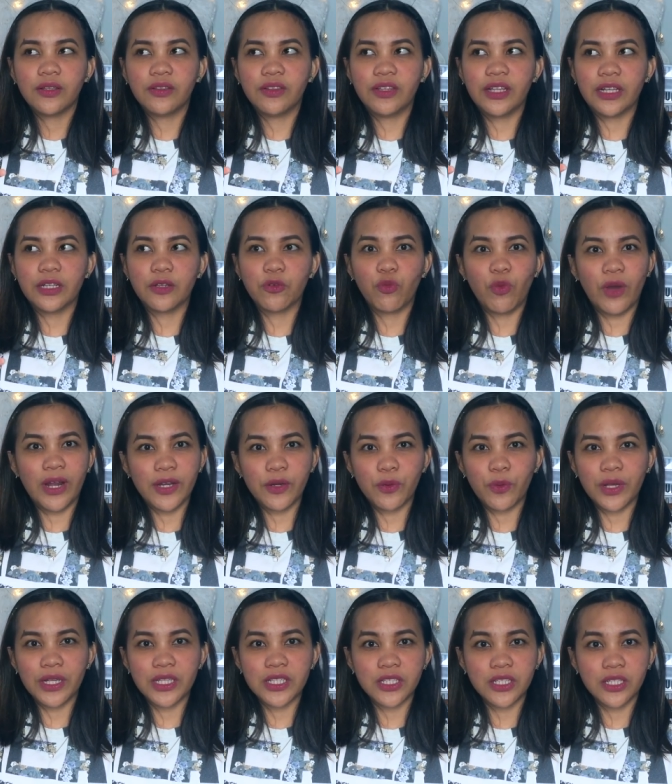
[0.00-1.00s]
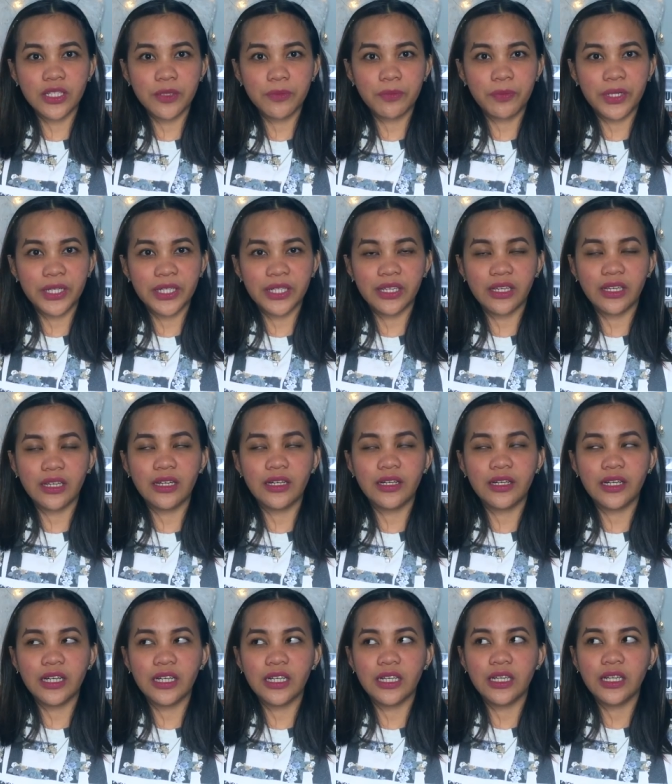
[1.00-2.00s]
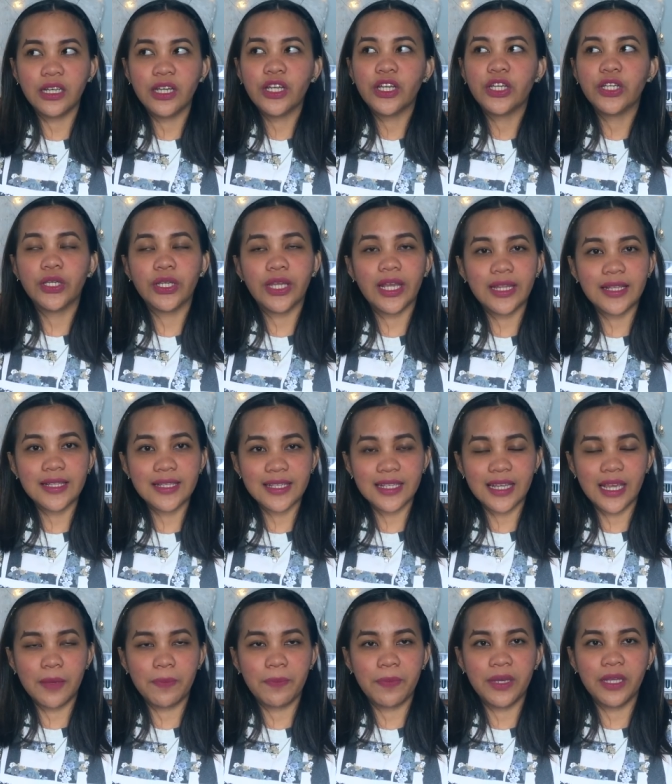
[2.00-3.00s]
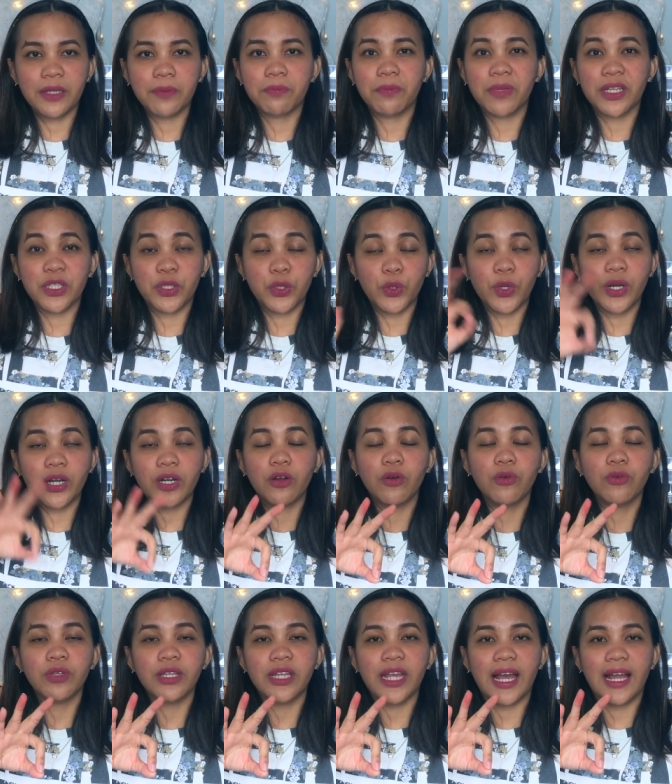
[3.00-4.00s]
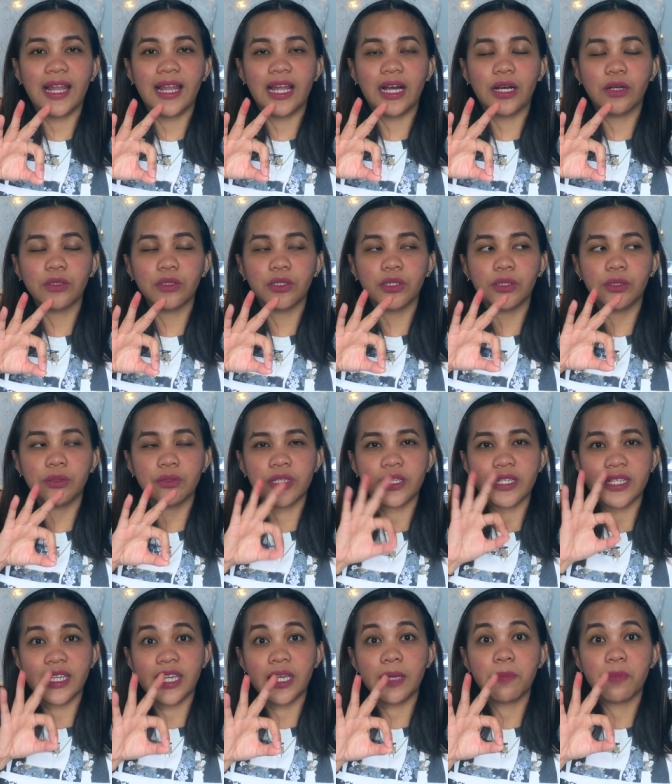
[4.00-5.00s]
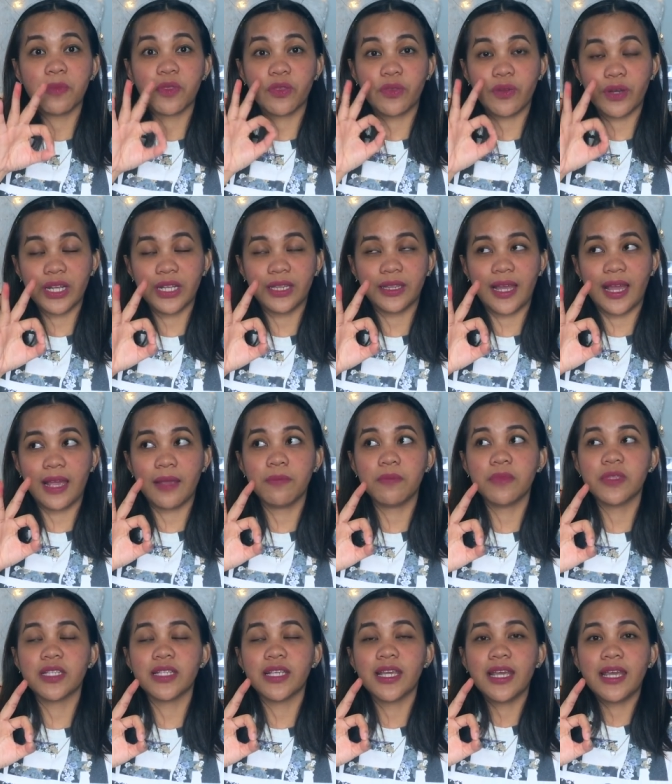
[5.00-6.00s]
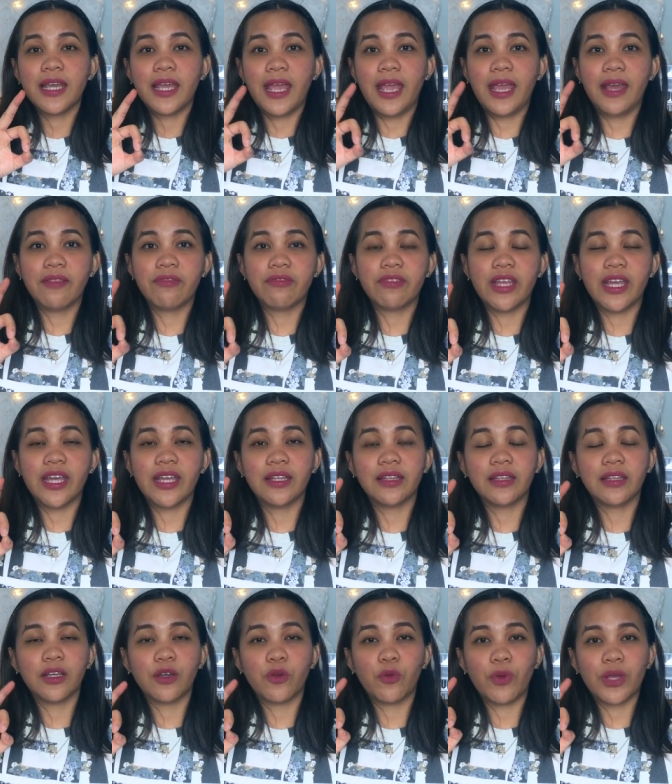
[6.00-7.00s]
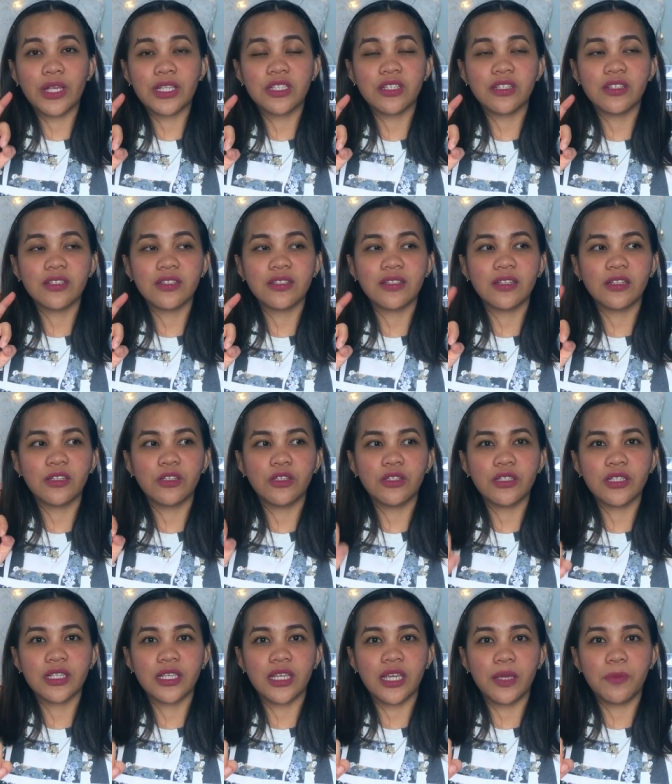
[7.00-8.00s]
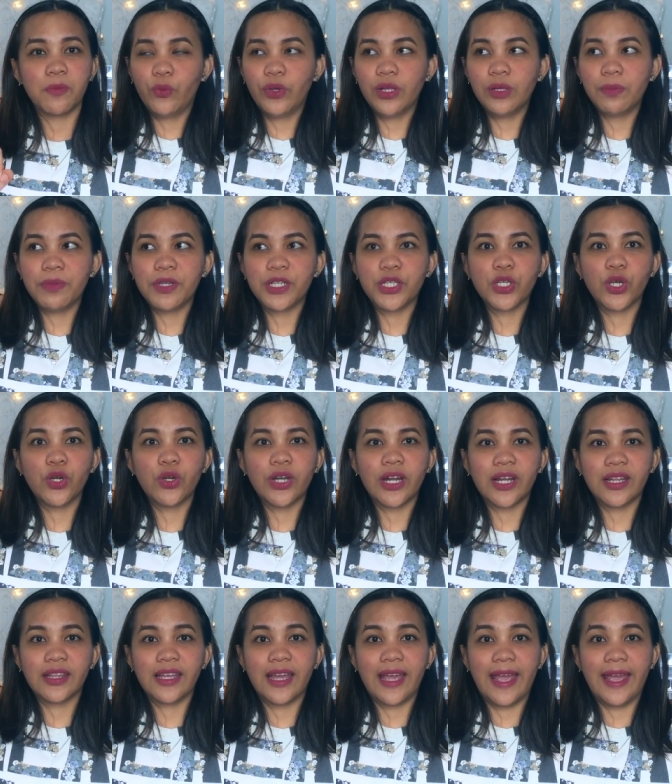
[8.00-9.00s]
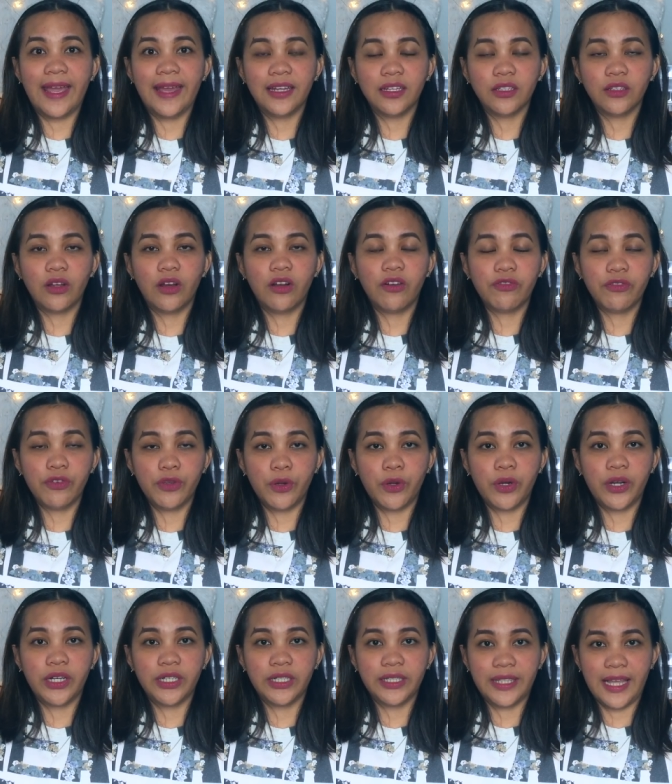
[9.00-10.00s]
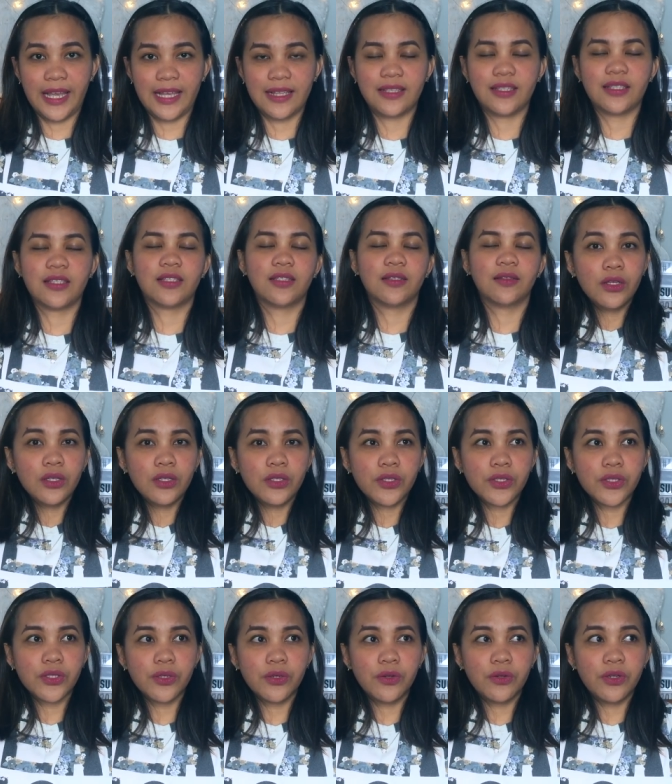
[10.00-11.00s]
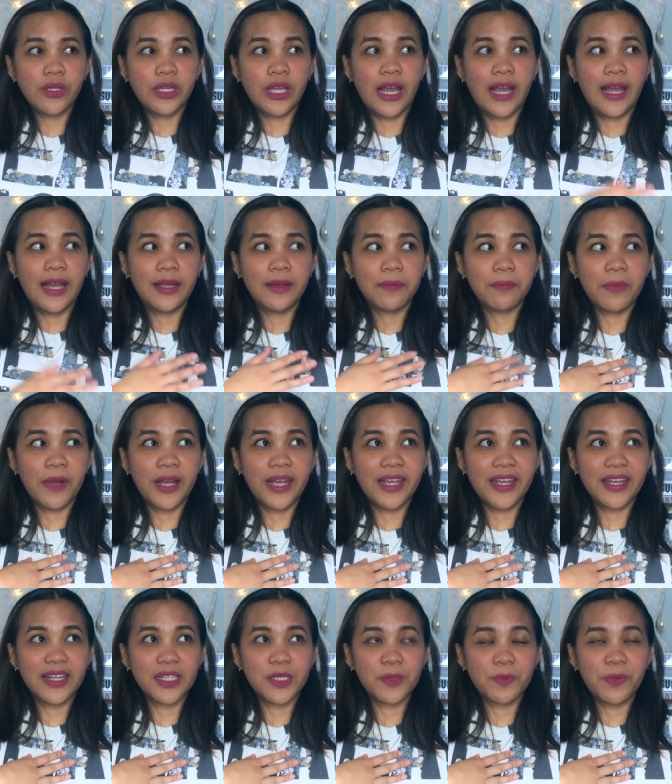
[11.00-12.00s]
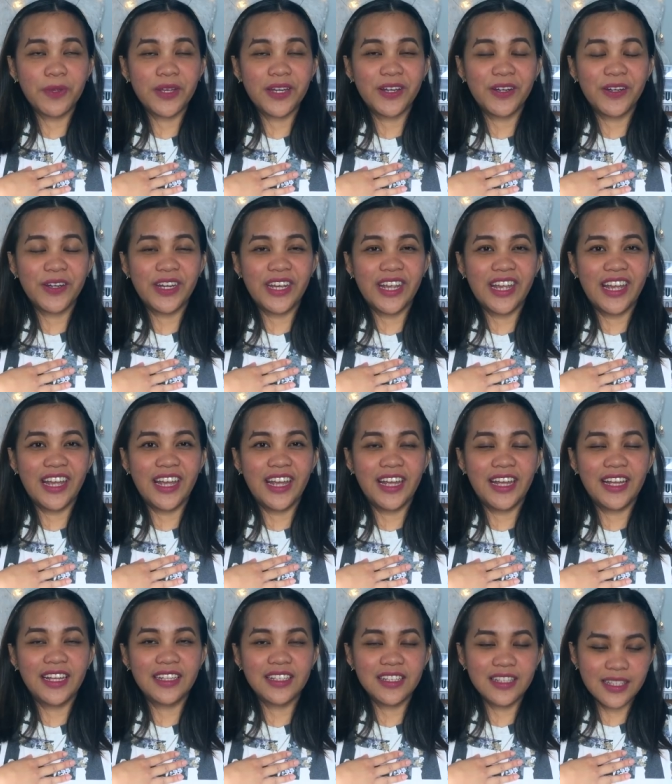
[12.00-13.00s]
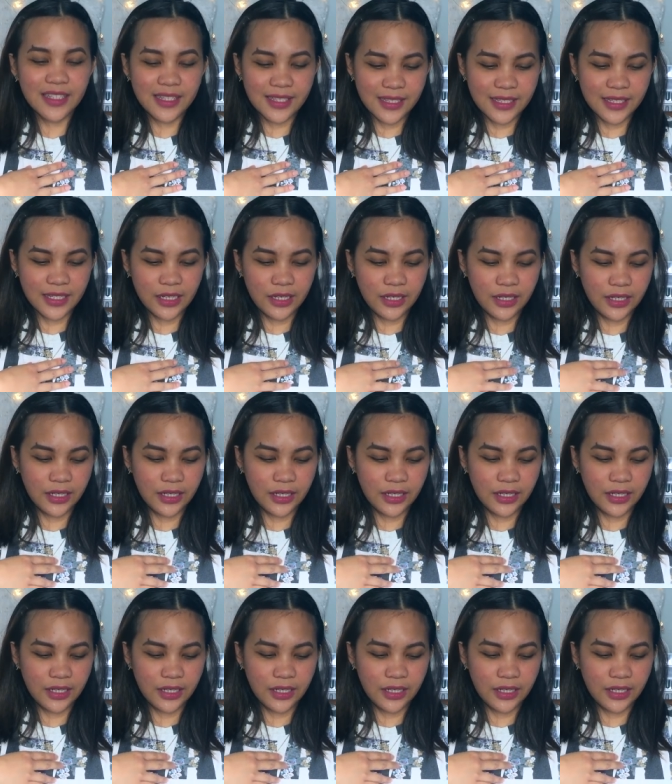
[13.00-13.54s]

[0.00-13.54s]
that one question particularly you can skip it but you are only allowed to skip three times and then the questions that you skip will be shown at the end of your test. So yeah, in my experience,